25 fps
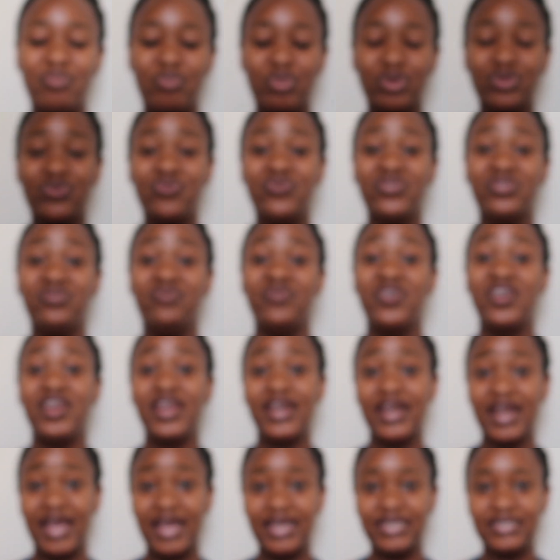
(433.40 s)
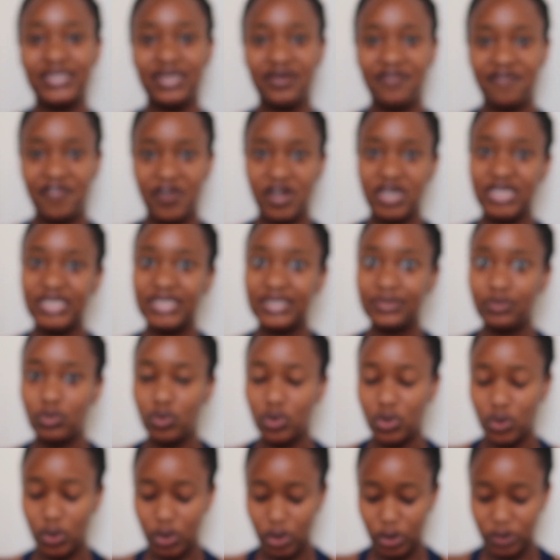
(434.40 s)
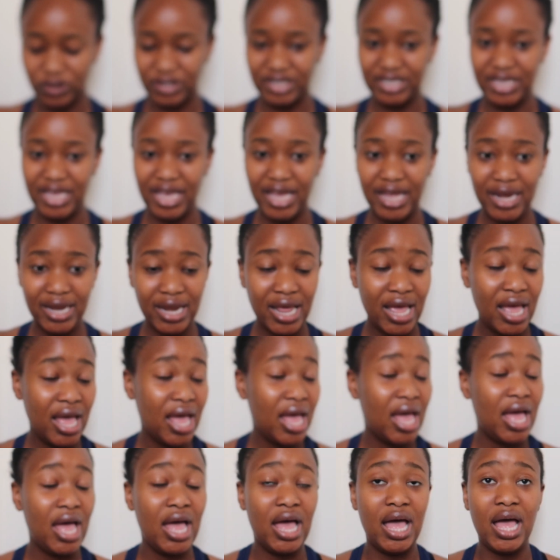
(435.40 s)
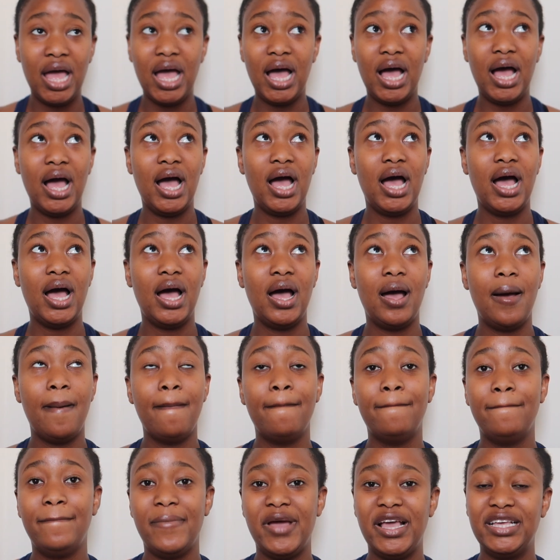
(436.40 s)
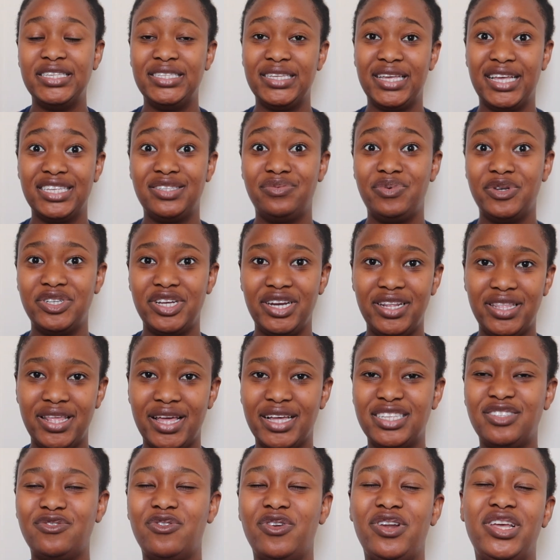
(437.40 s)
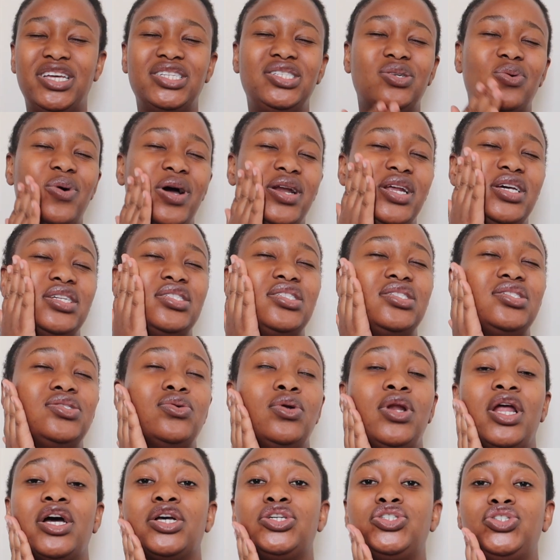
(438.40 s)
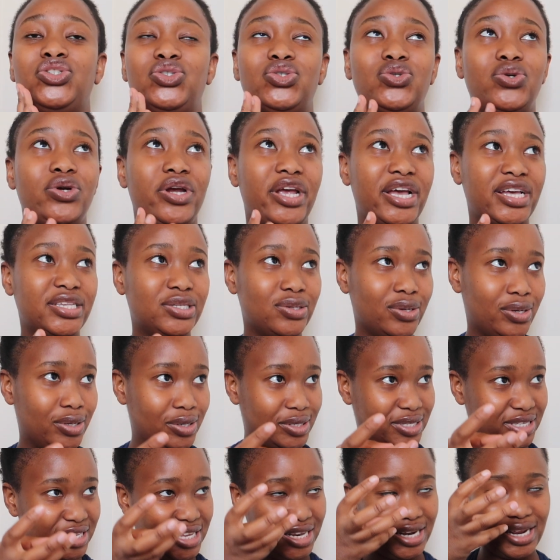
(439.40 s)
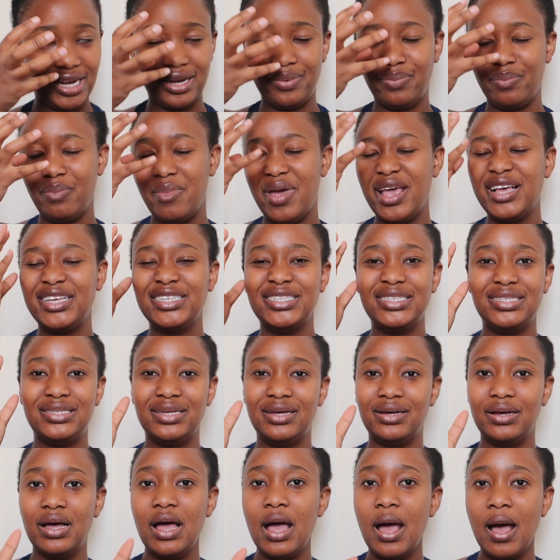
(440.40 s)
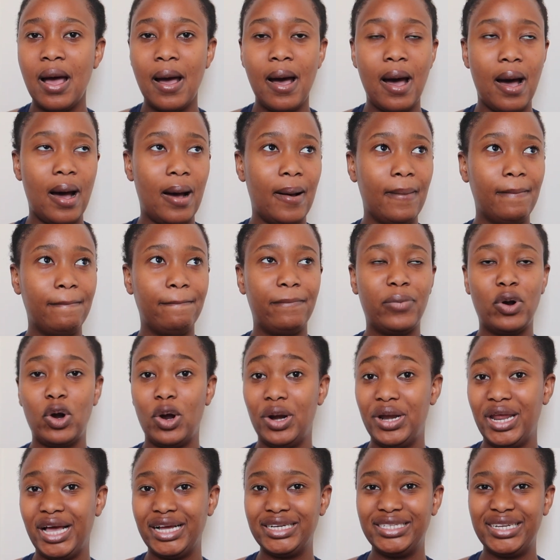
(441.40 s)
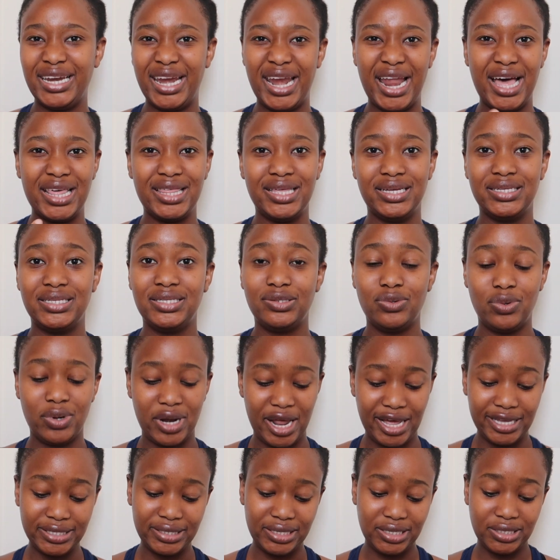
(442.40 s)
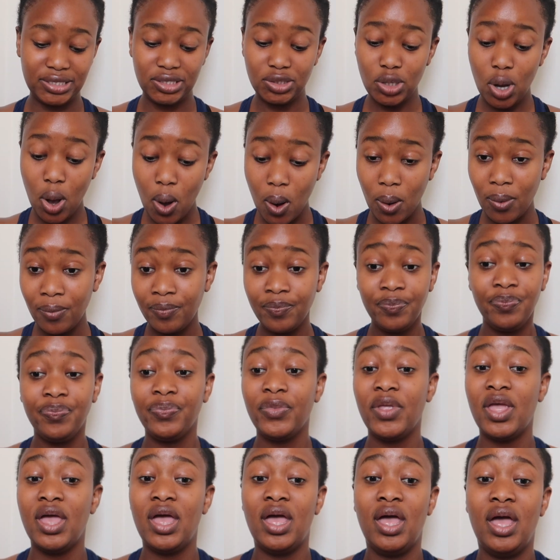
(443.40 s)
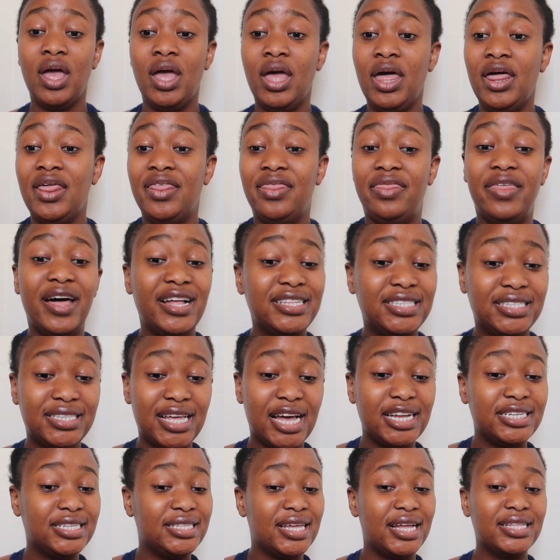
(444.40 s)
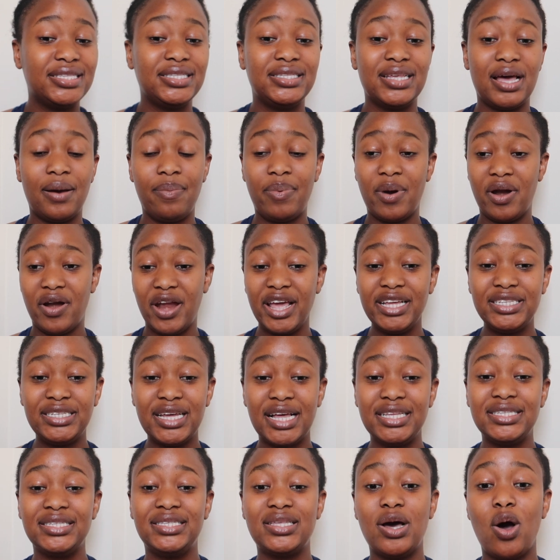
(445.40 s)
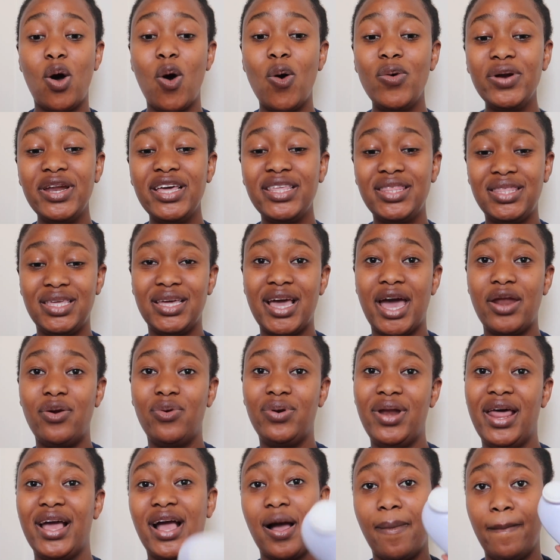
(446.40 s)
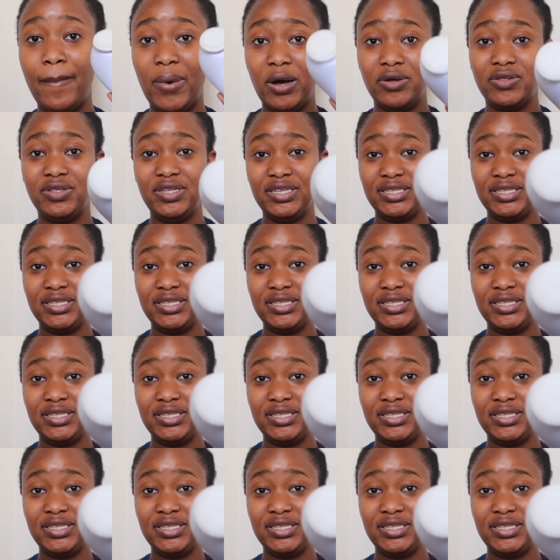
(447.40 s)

both feel very nice and very smooth on your skin amazing especially the exfoliating one it's so luxurious on your skin and makes the um, product lather so nicely so that's that that's the apparatus the only thing i don't like about